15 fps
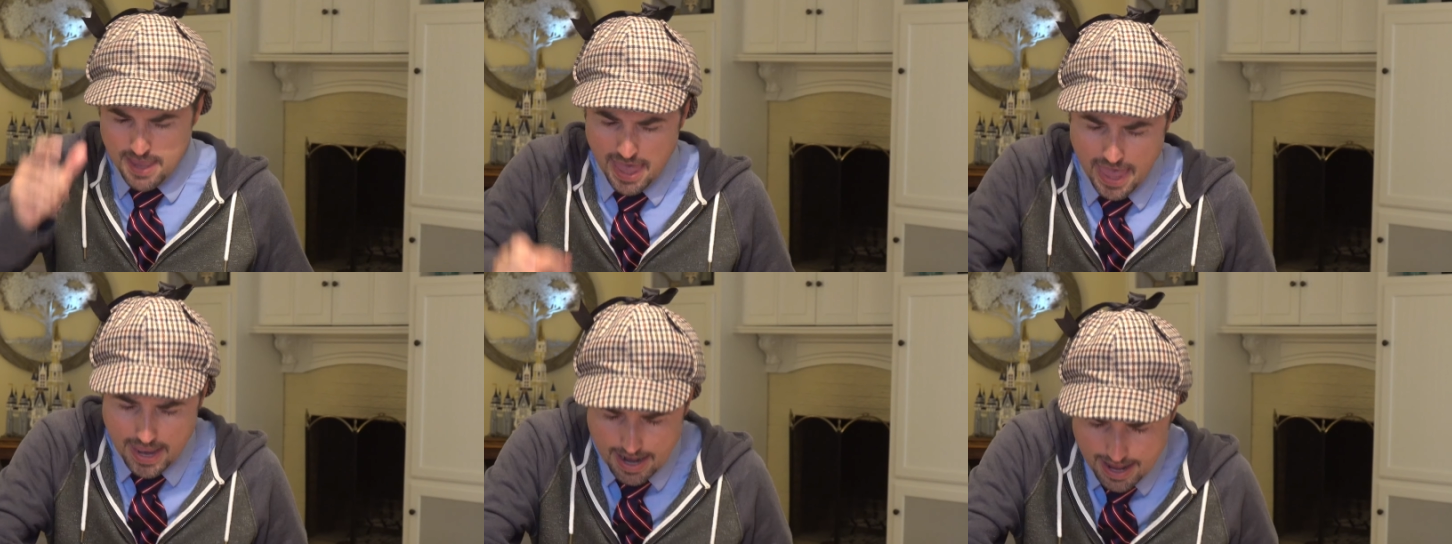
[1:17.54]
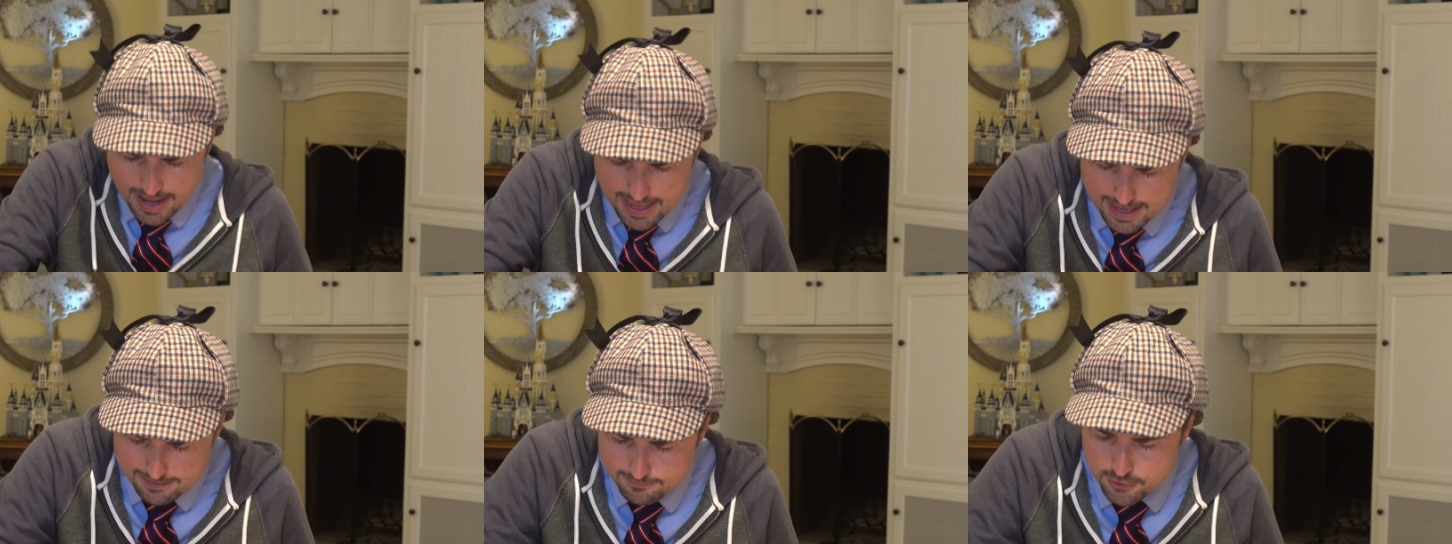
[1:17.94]
And I
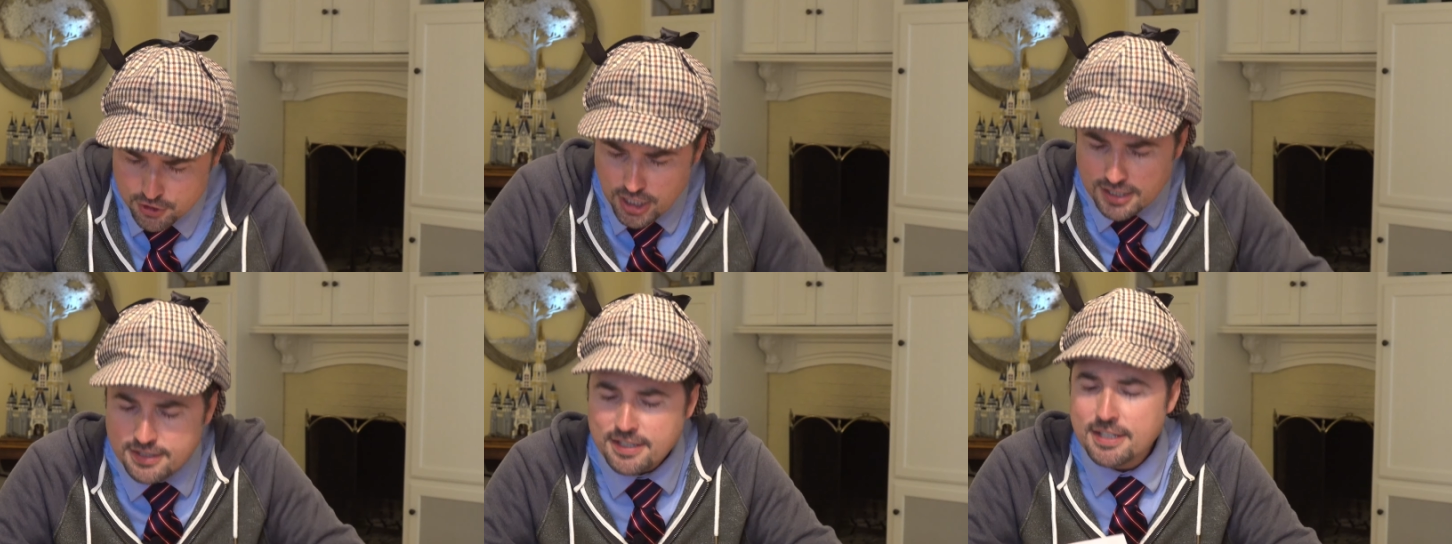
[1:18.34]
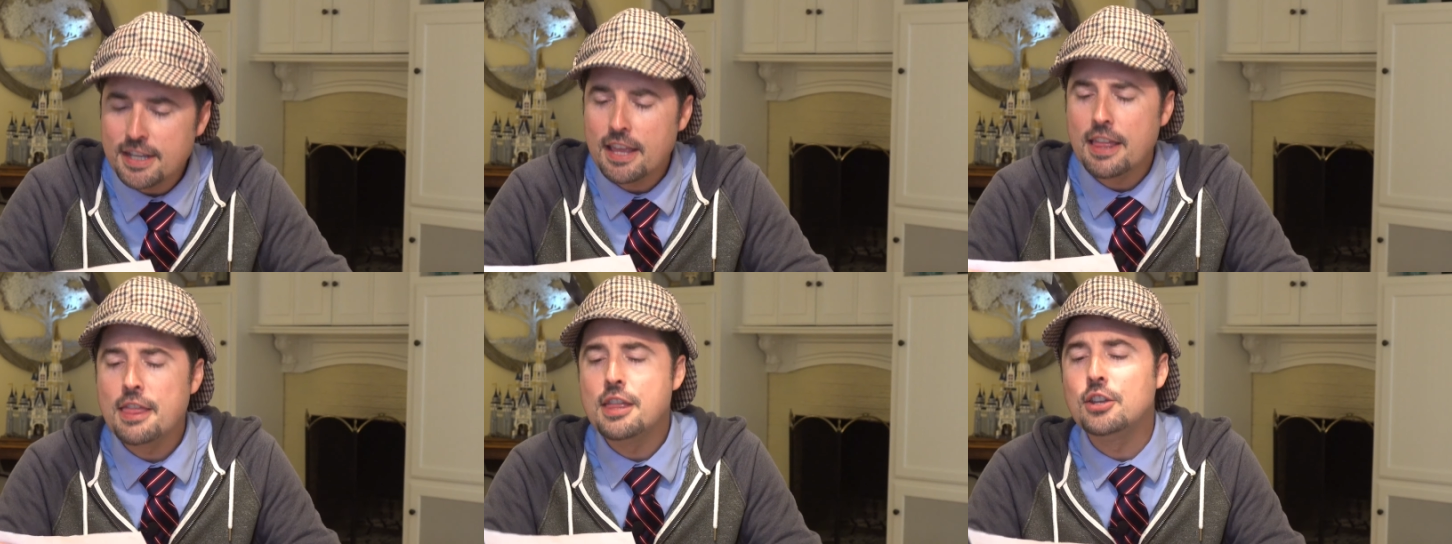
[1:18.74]
have just
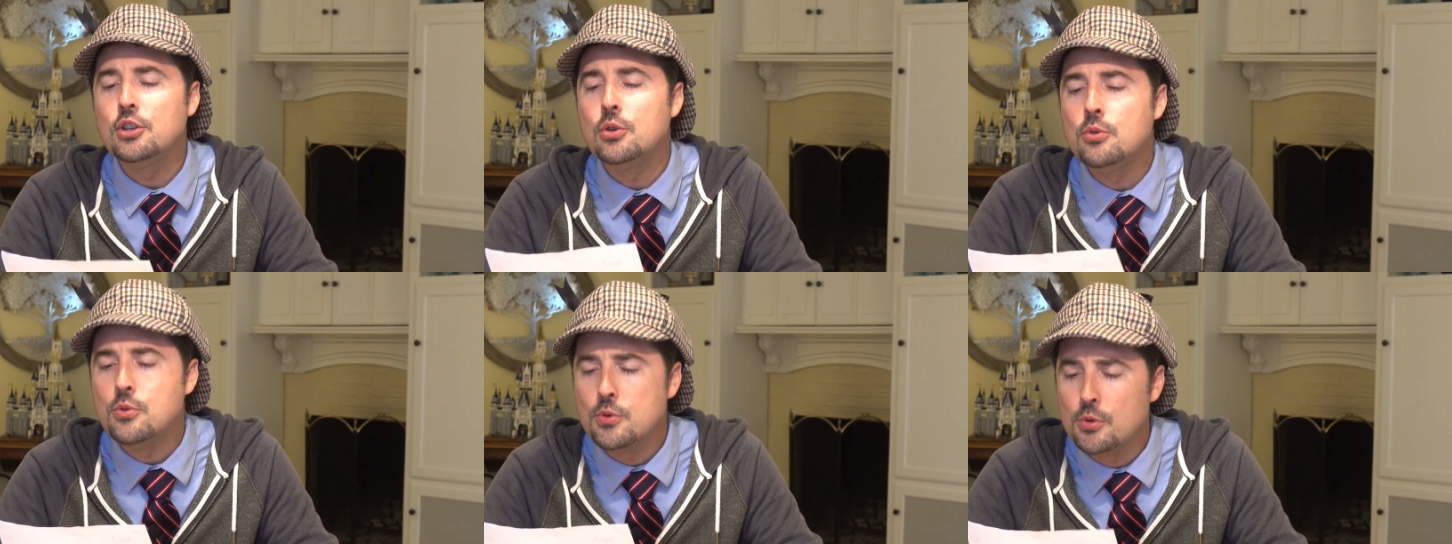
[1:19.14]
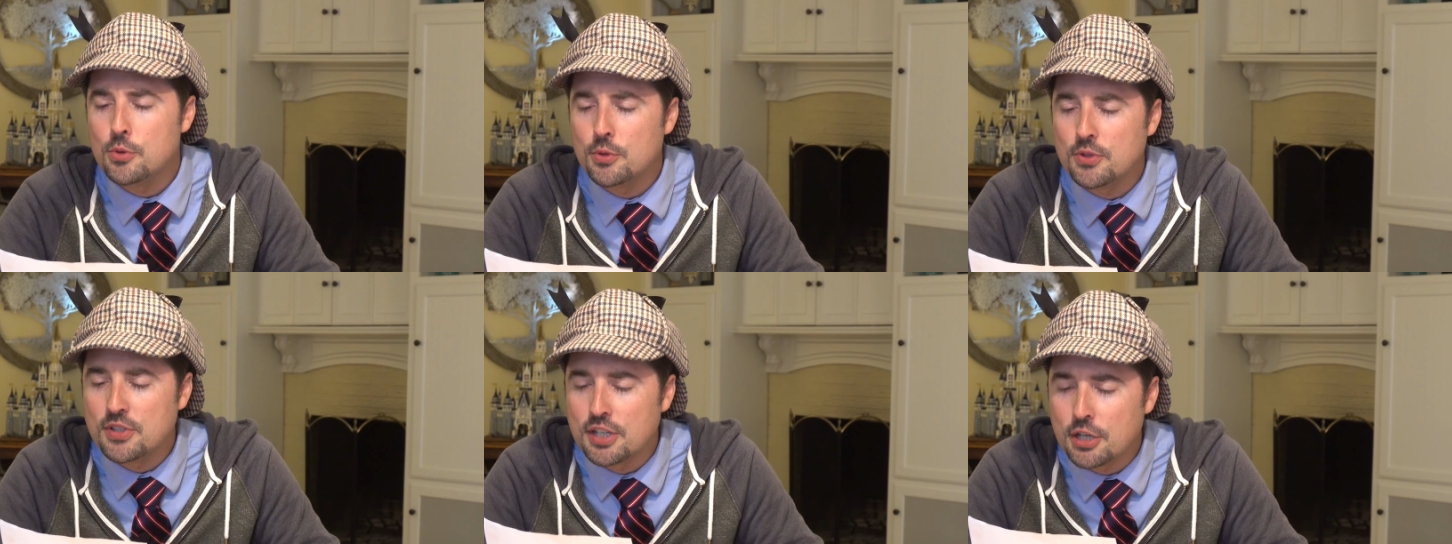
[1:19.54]
the
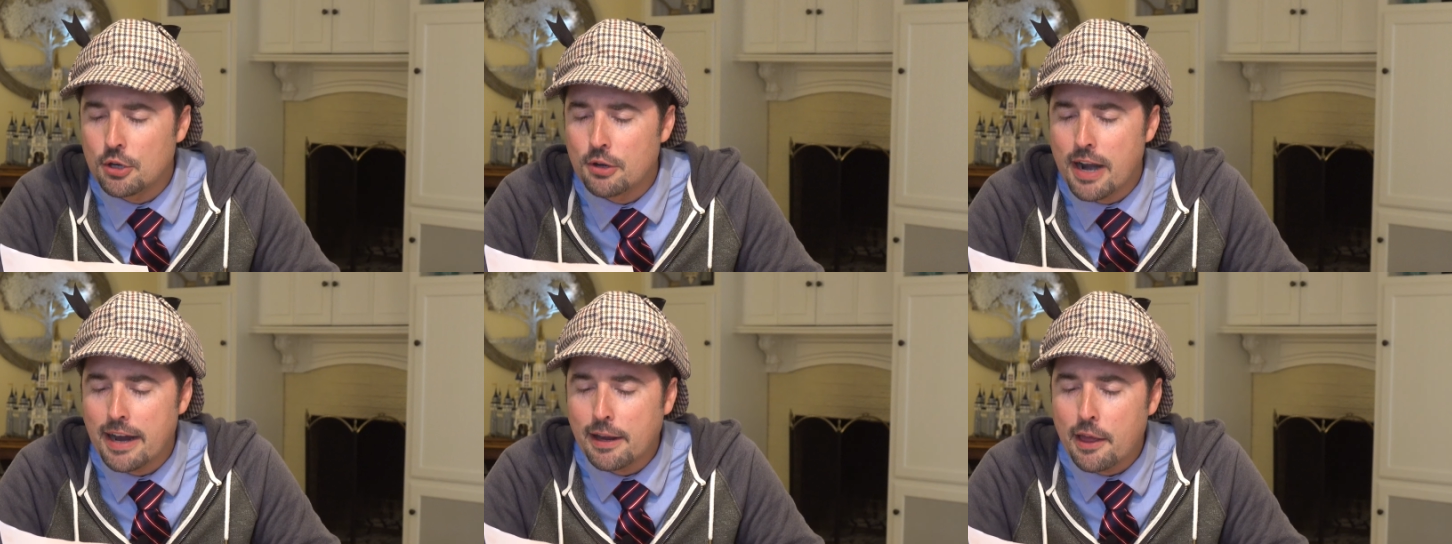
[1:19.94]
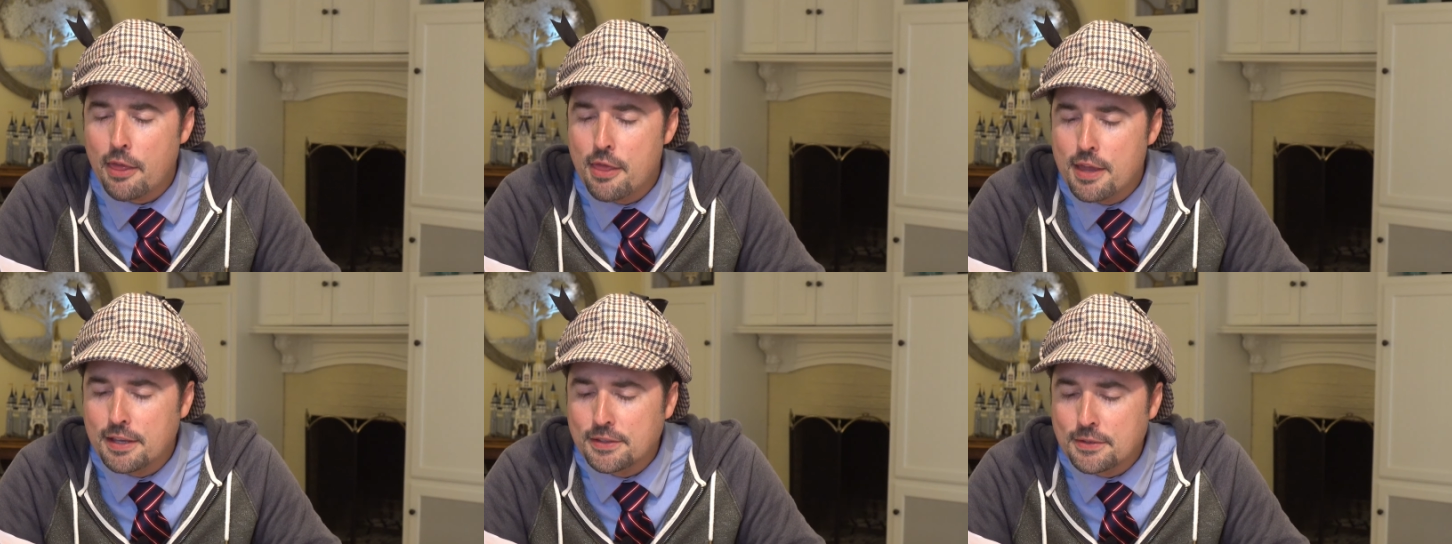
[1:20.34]
tools to crack
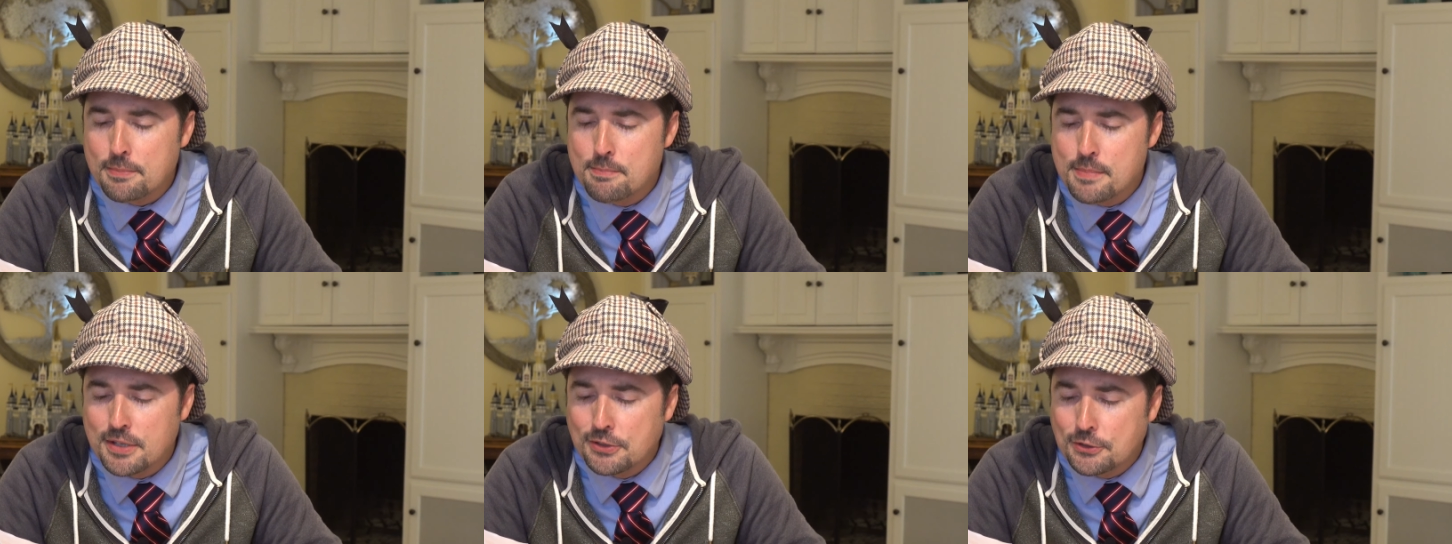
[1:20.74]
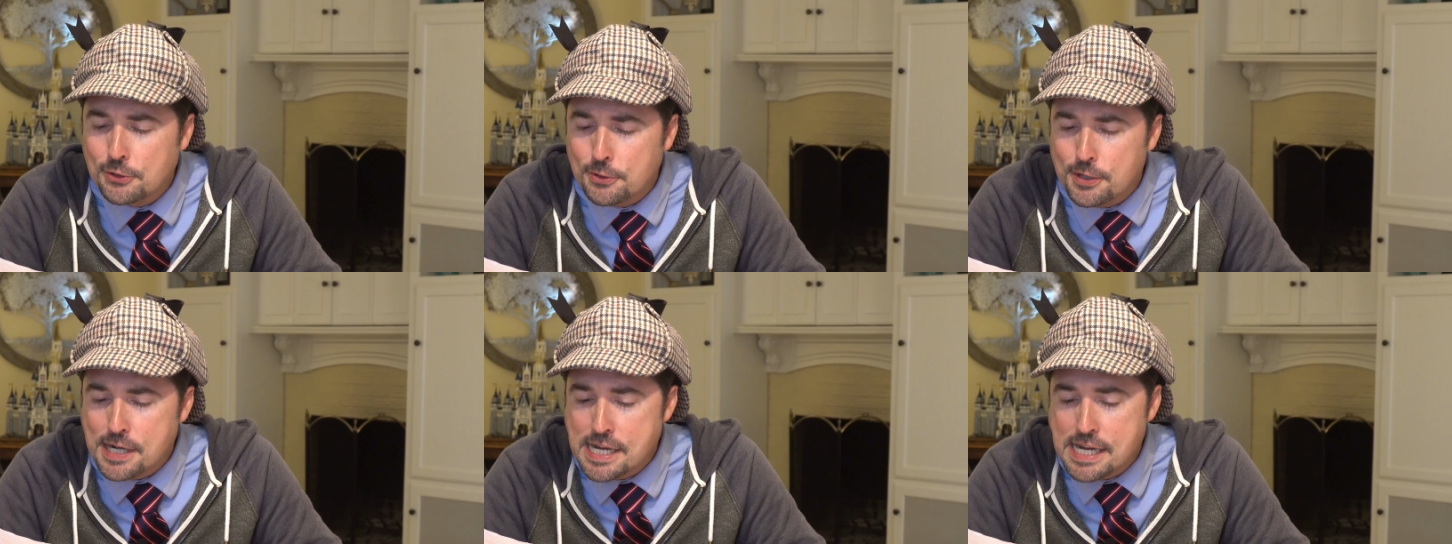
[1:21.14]
this
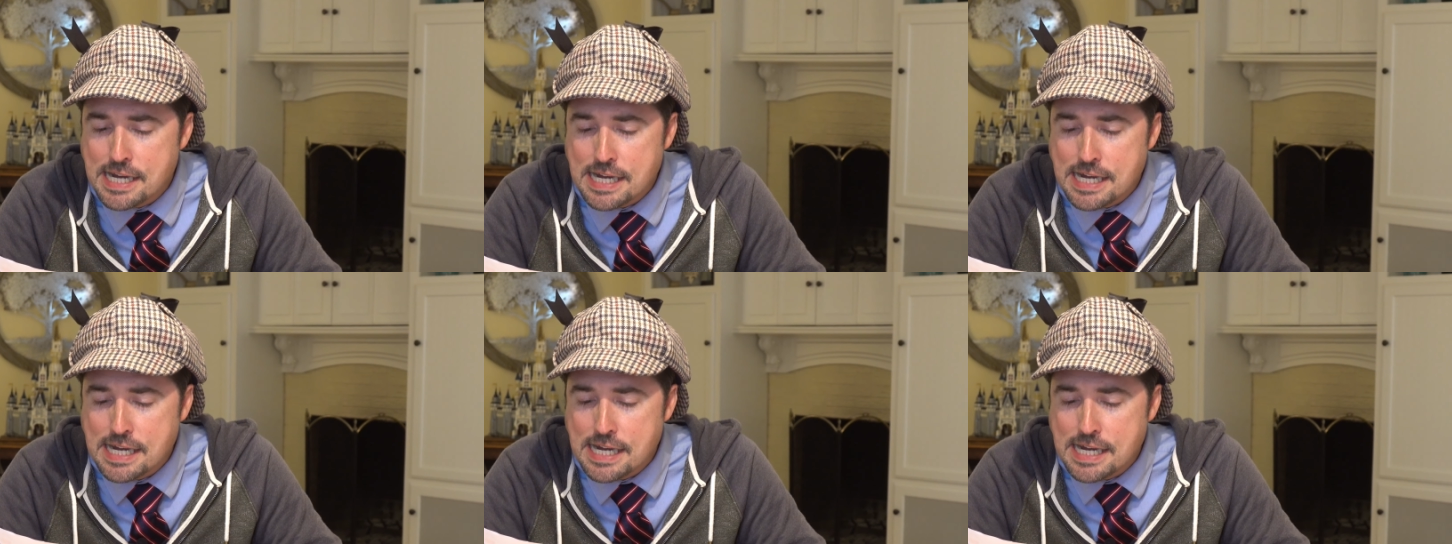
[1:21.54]
mystery.